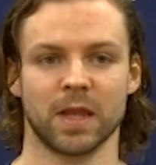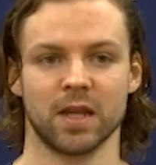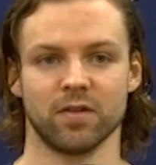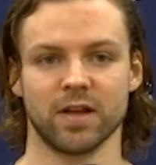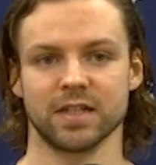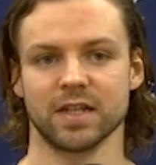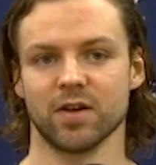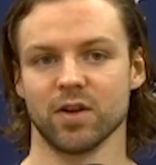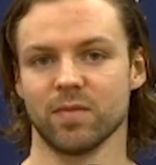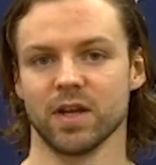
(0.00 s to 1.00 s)
you know, that's how
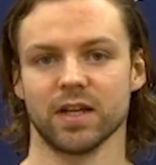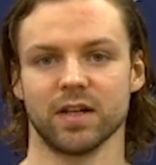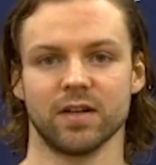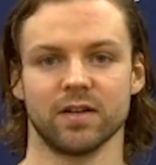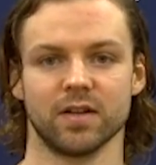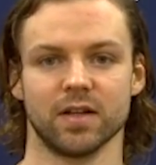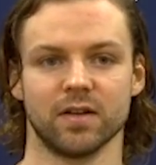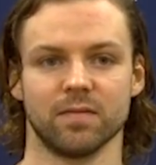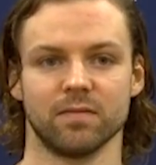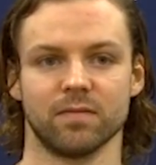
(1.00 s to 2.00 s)
you're making
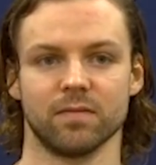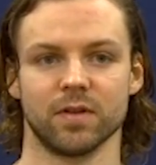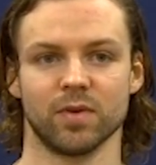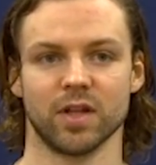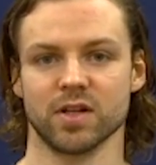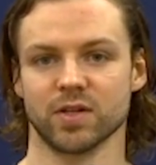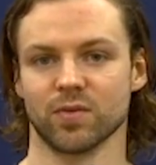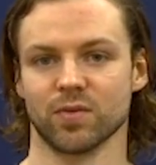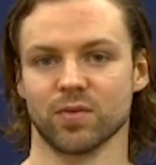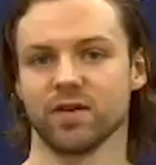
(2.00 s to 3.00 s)
the players
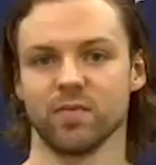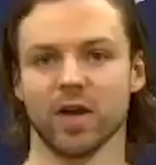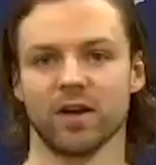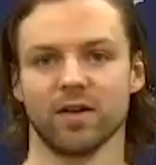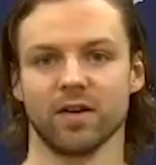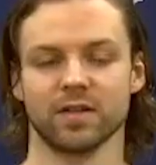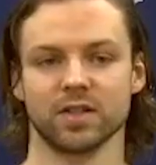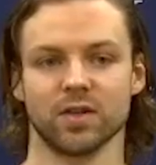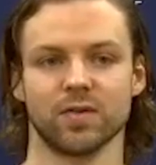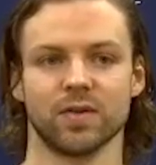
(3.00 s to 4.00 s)
around you better.
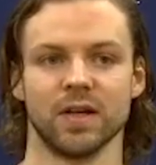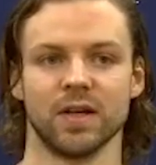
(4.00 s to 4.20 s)
So,